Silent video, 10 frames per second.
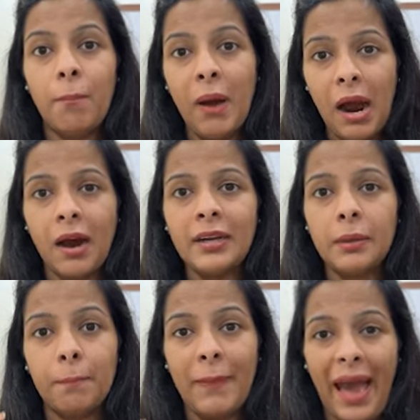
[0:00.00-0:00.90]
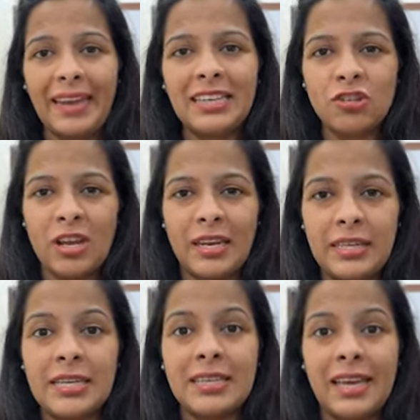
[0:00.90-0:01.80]
But Mary
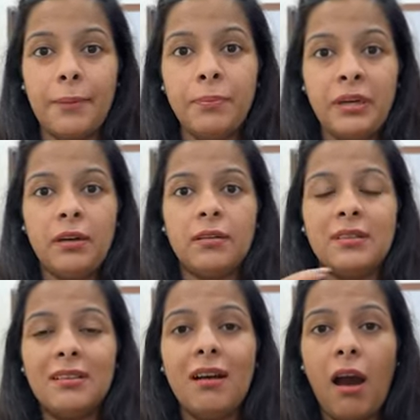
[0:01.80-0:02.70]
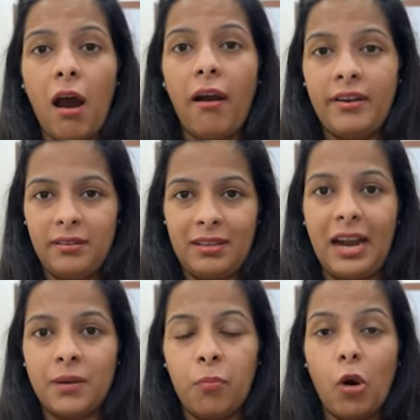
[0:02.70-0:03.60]
Shelley kept the heart,
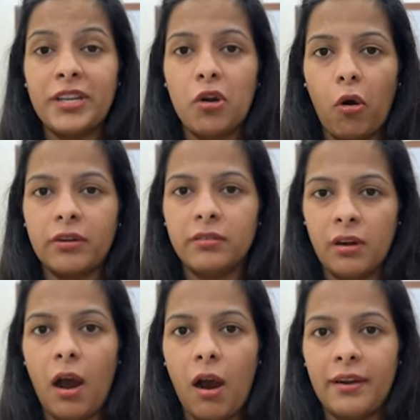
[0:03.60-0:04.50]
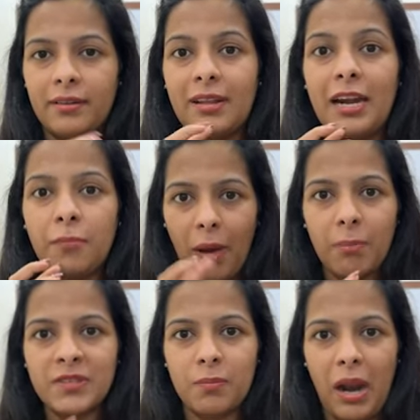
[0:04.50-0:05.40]
that body organ, heart that
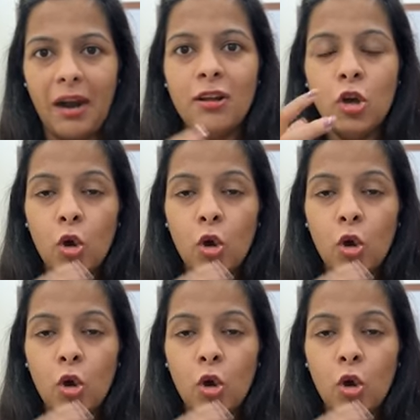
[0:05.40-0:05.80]
pumps blood,